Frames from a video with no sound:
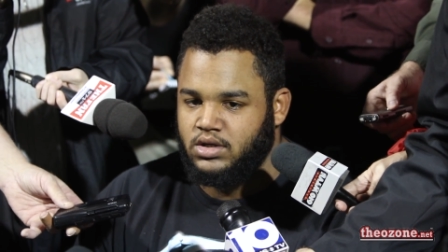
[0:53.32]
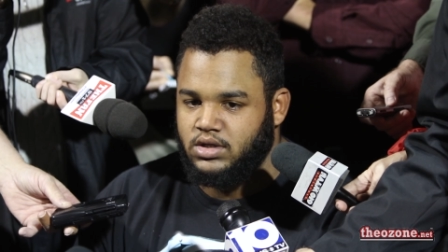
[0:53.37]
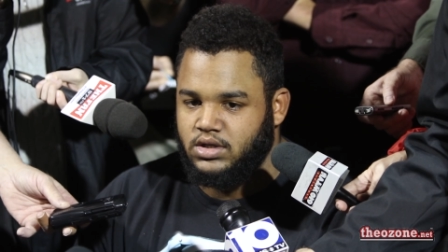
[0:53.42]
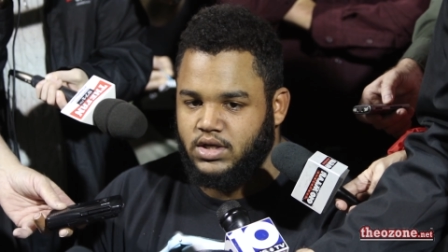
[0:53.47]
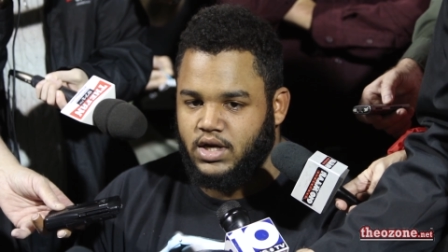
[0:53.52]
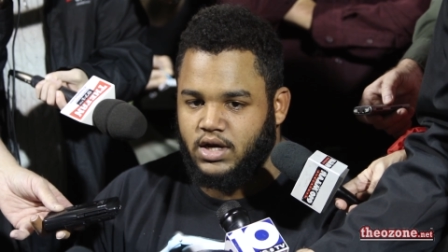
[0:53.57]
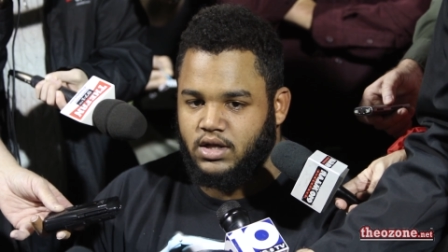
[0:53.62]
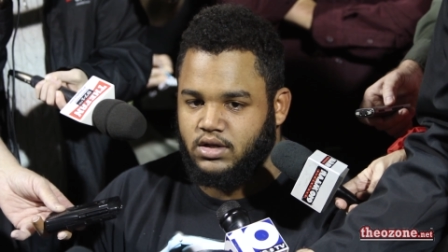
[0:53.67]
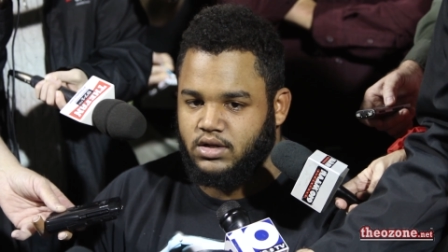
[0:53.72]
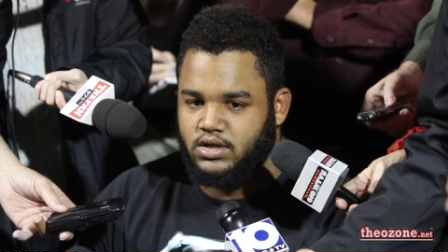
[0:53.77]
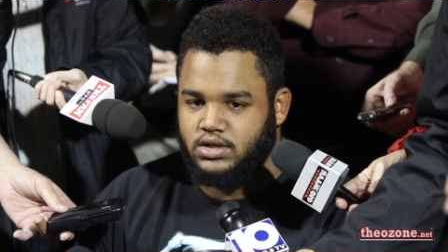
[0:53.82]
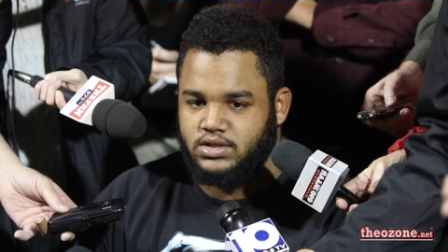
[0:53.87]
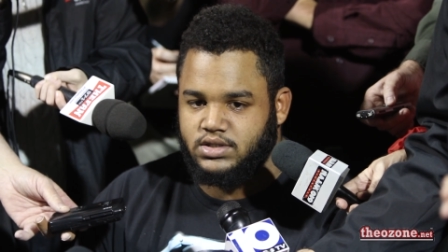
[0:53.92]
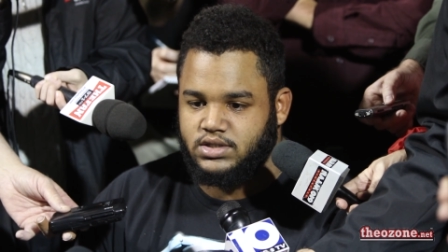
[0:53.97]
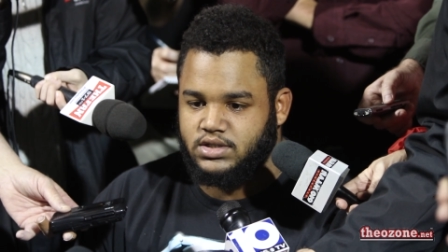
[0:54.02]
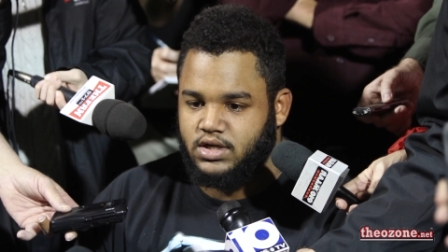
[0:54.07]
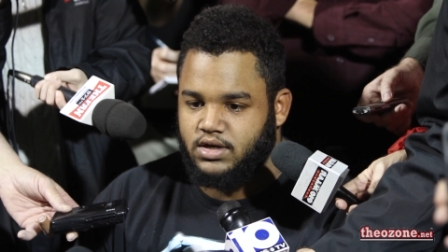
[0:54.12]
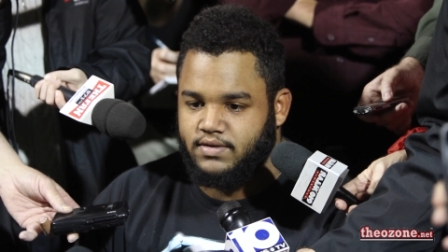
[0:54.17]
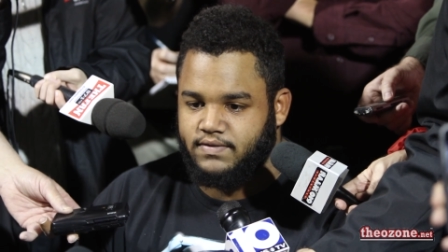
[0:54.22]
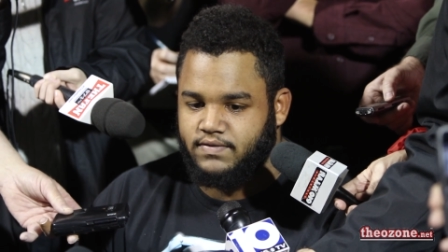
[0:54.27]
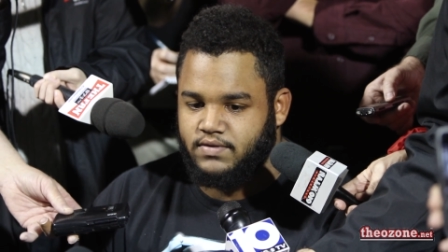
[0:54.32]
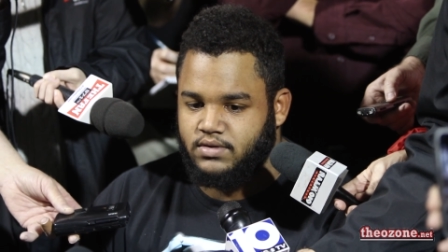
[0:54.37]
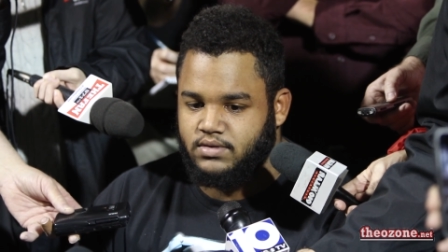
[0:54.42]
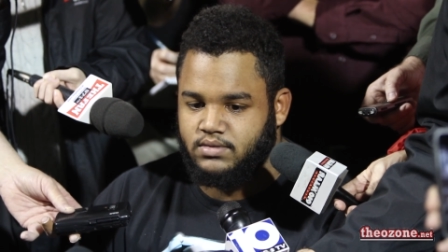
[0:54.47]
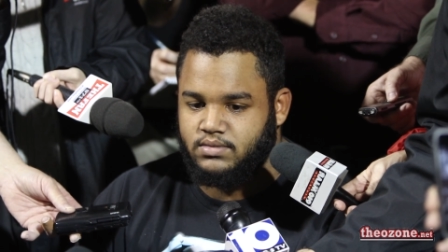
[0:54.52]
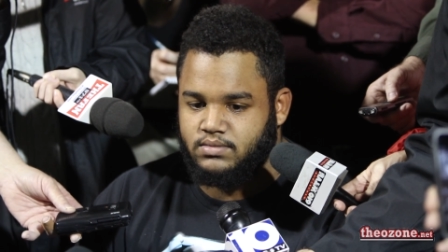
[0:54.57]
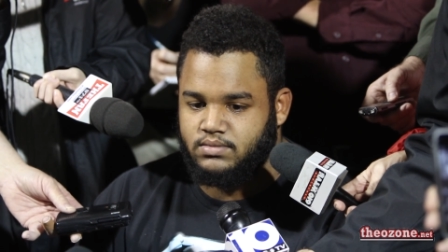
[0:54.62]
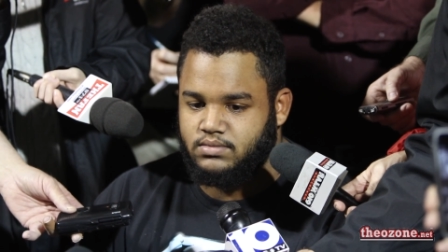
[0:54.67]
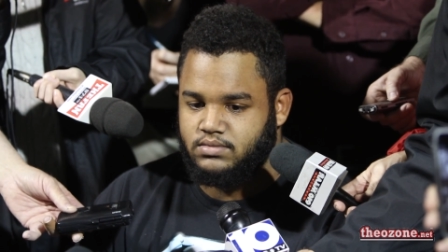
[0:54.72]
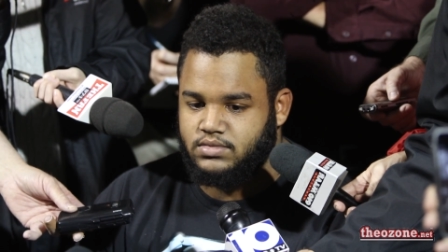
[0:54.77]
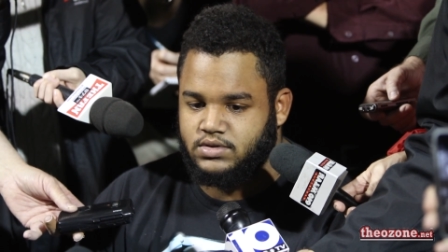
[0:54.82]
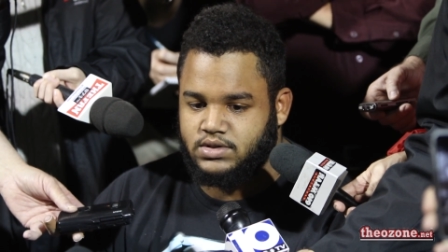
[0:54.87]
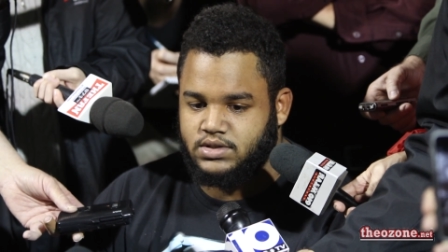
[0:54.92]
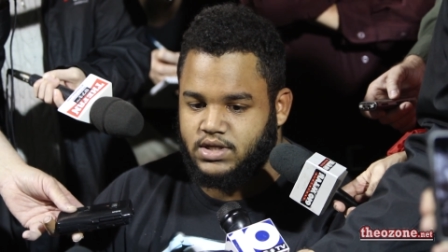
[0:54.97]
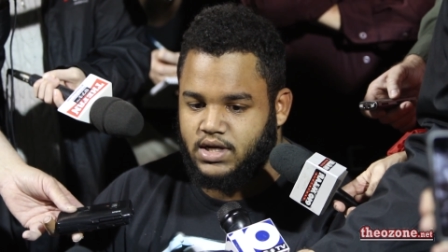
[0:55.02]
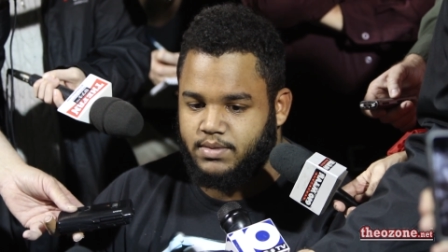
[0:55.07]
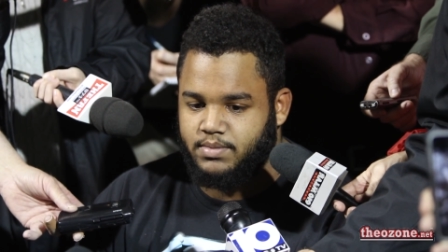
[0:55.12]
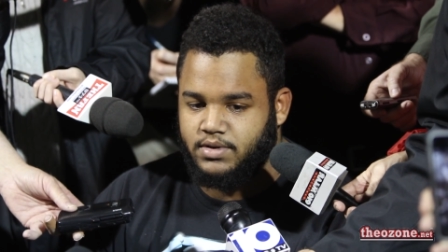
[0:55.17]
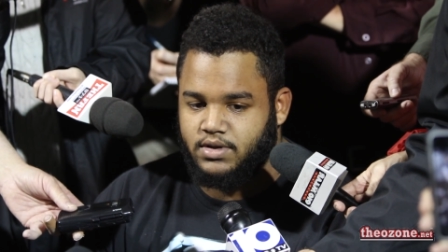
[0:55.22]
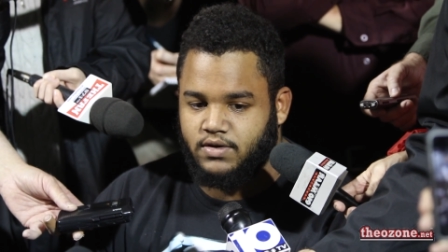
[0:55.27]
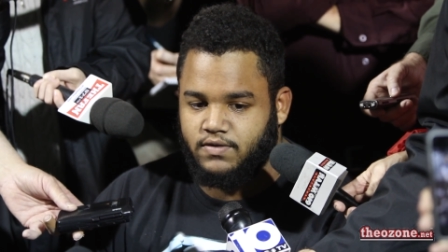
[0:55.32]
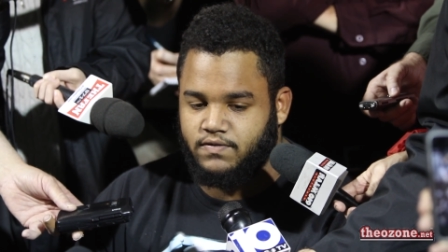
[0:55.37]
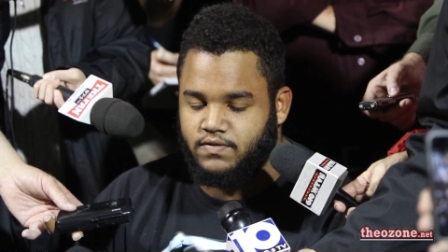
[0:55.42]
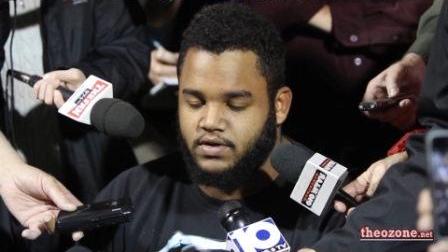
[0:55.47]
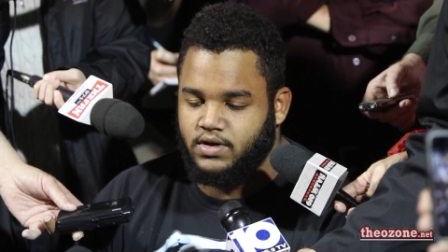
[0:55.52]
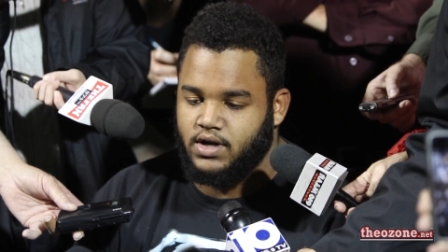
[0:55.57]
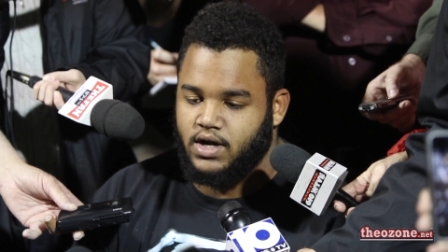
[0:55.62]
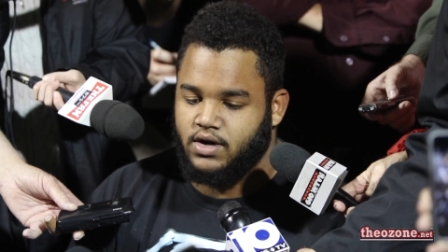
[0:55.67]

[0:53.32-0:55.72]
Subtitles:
yelling and stuff and stamping their feet.